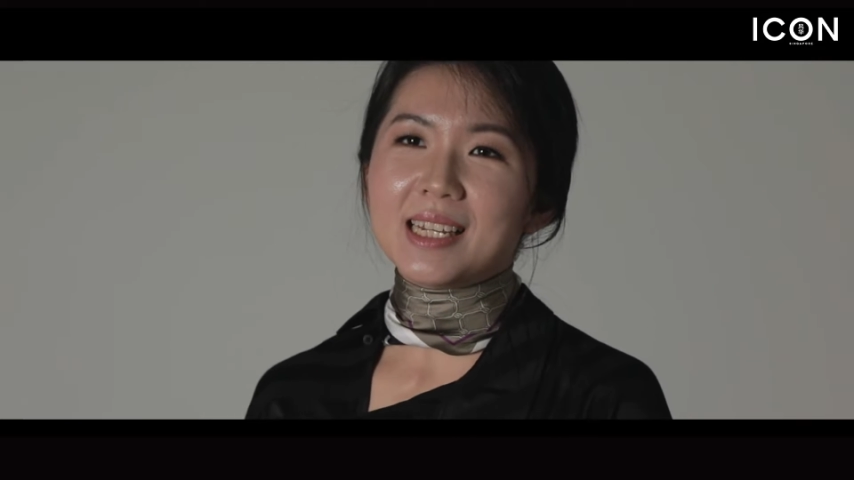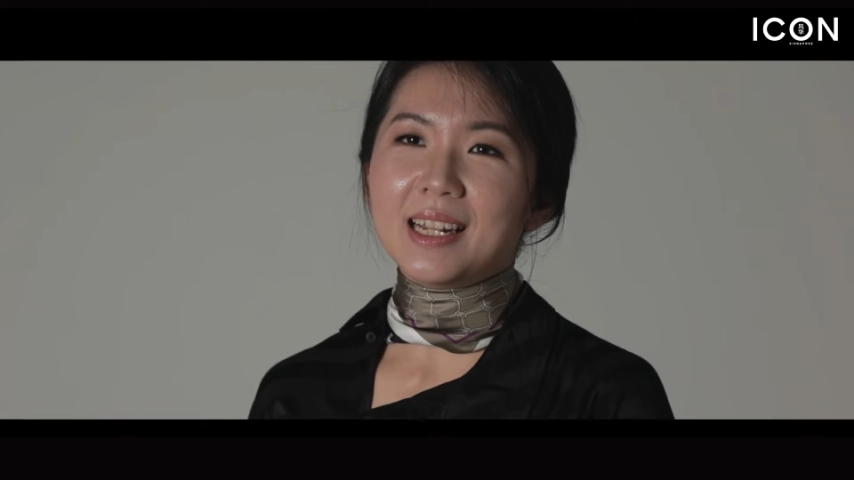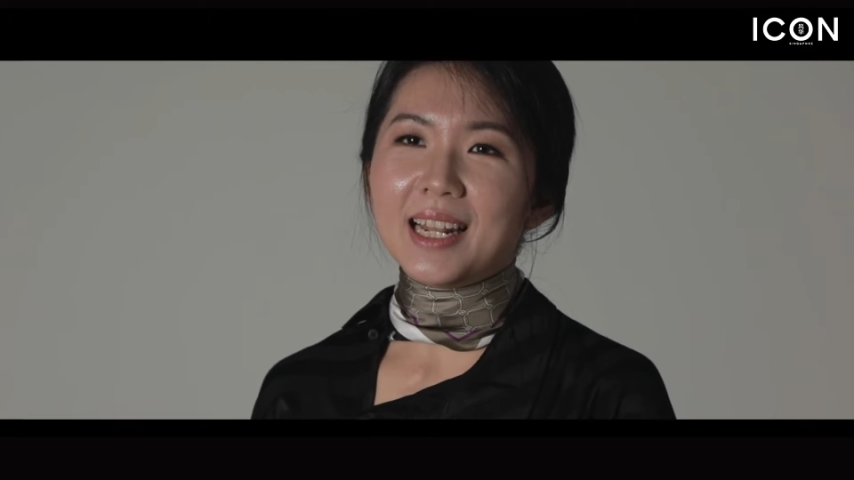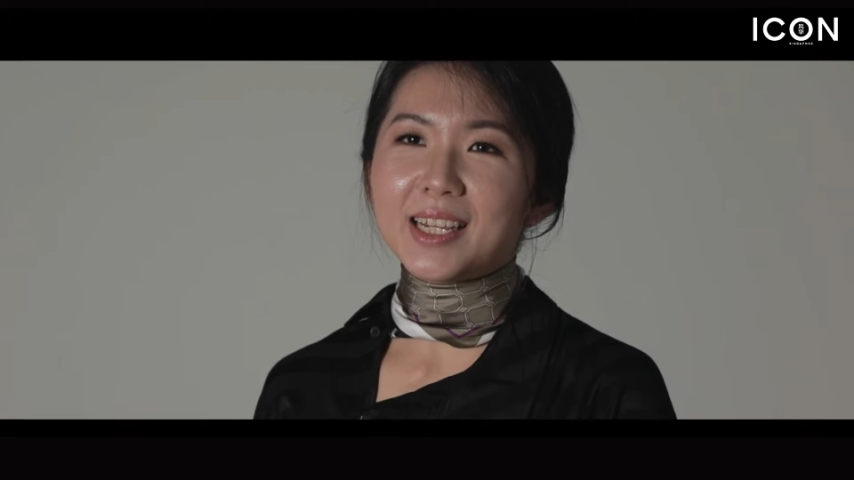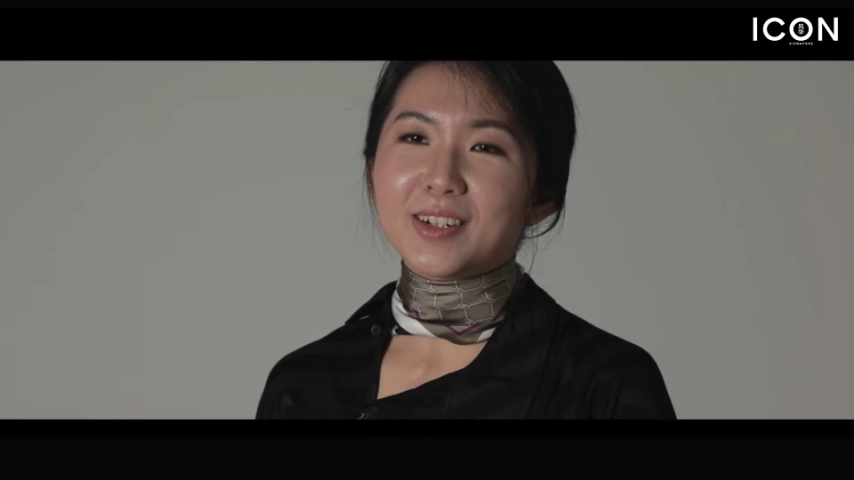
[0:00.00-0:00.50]
a
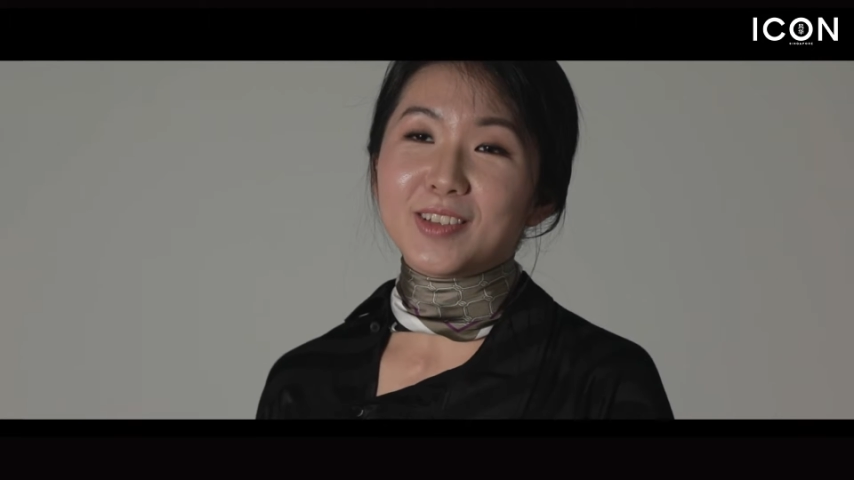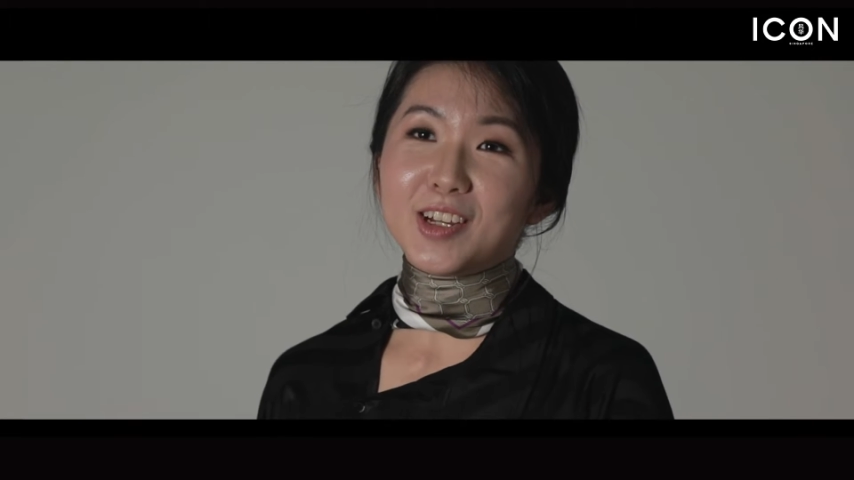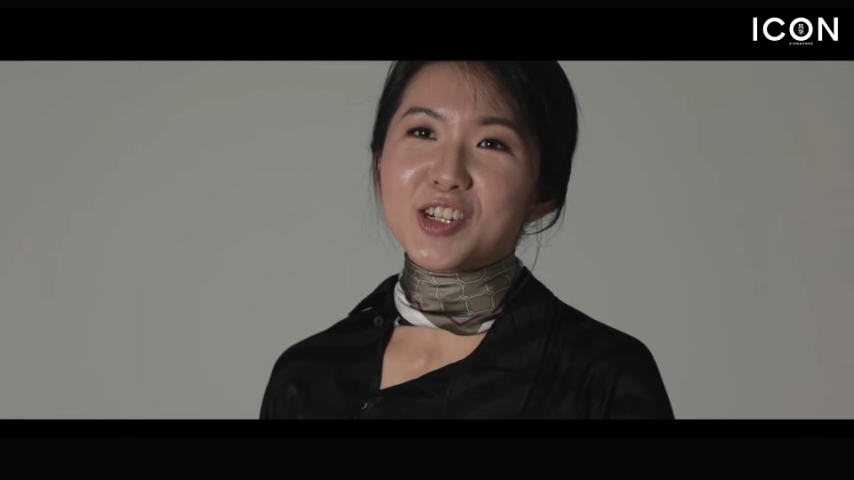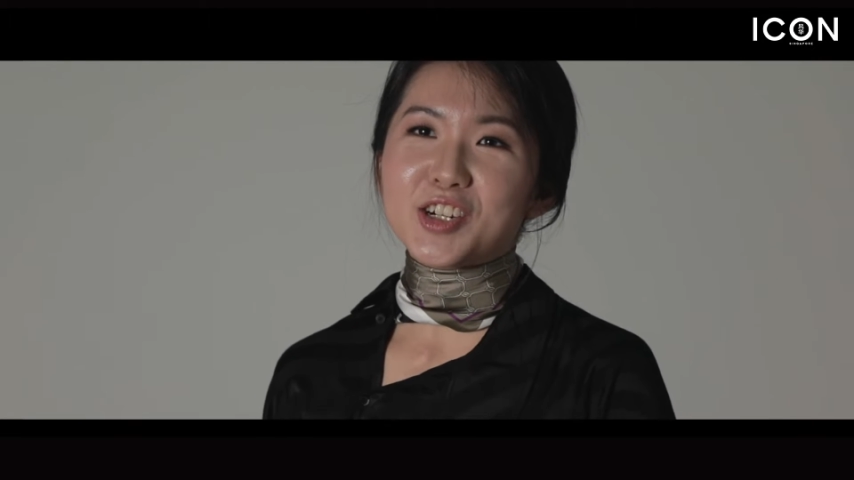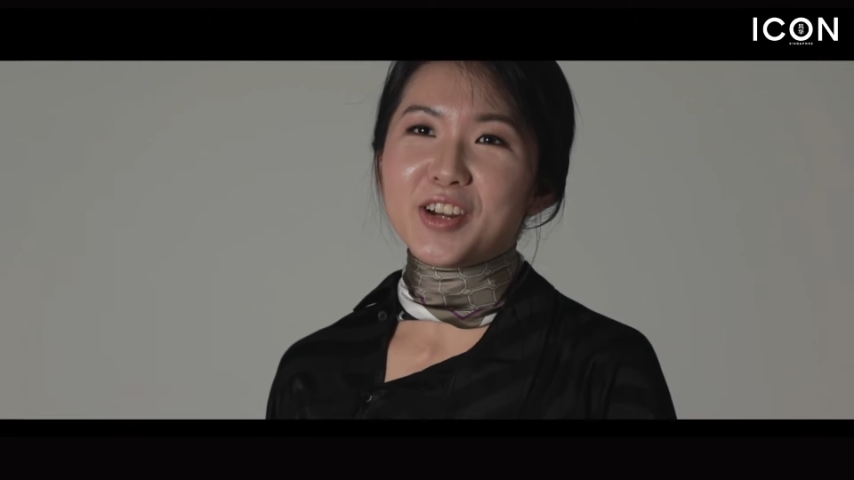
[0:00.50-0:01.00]
lack of
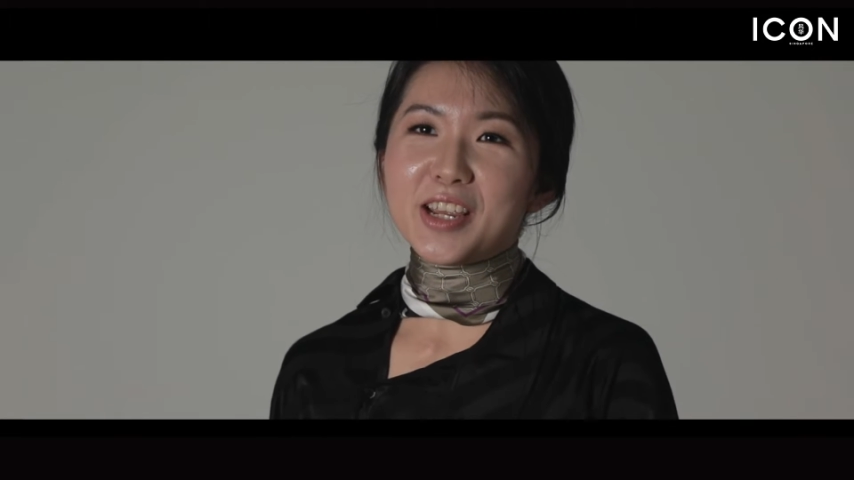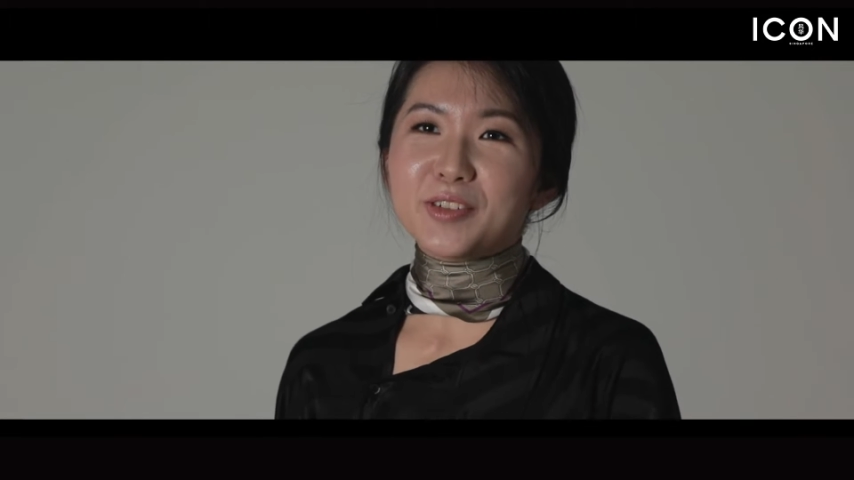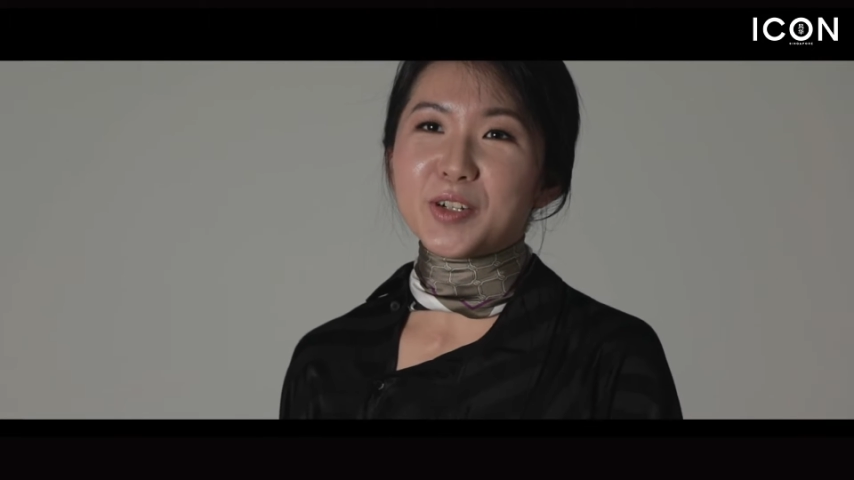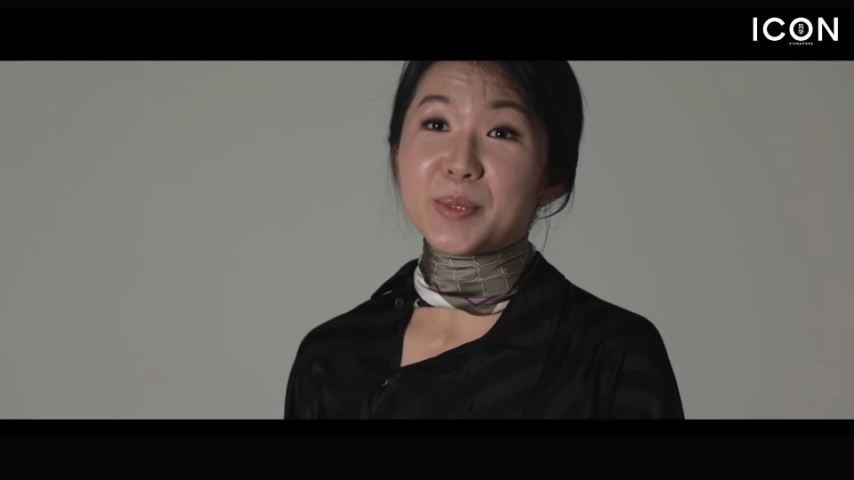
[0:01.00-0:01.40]
lingerie for